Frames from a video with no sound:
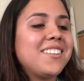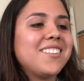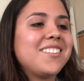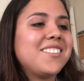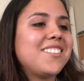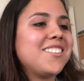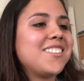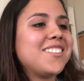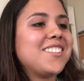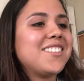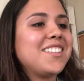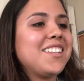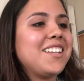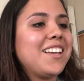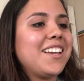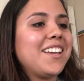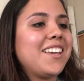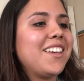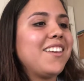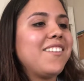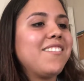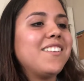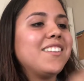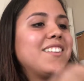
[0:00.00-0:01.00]
Just like
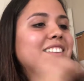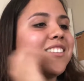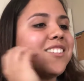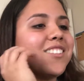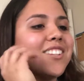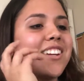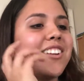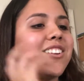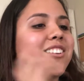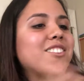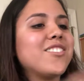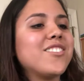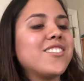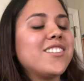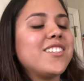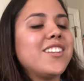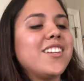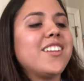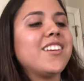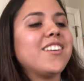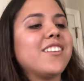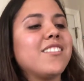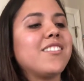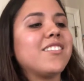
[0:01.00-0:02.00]
even the chair you're
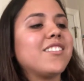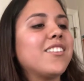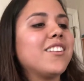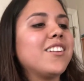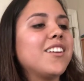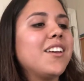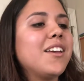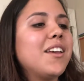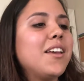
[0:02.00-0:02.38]
sitting on.